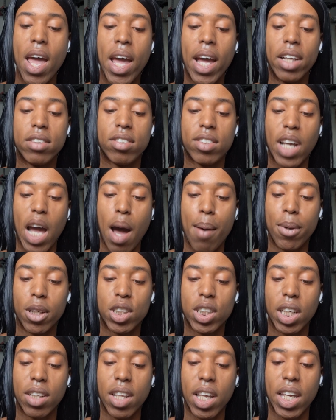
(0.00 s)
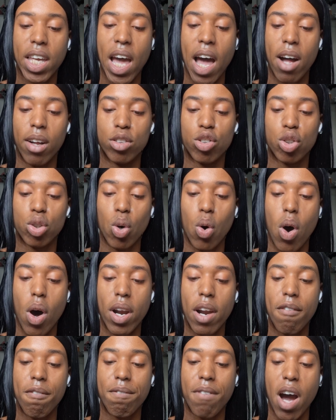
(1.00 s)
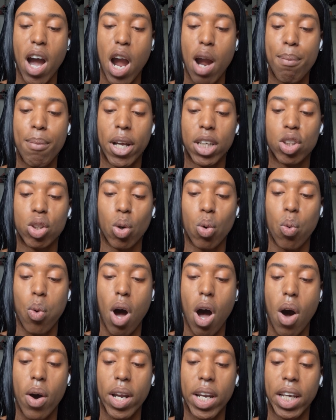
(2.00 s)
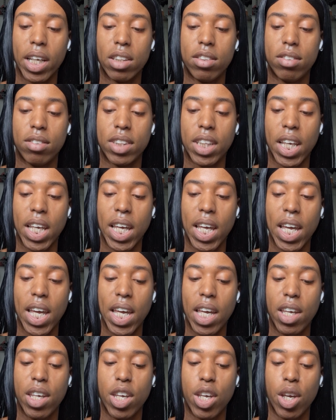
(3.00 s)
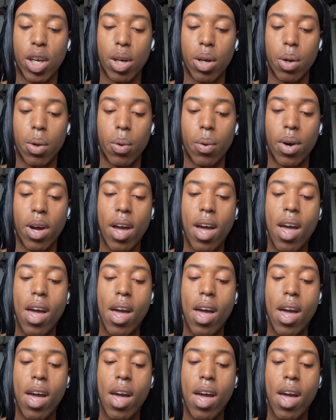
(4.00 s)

establishing the Council on Environmental Quality, CEQ.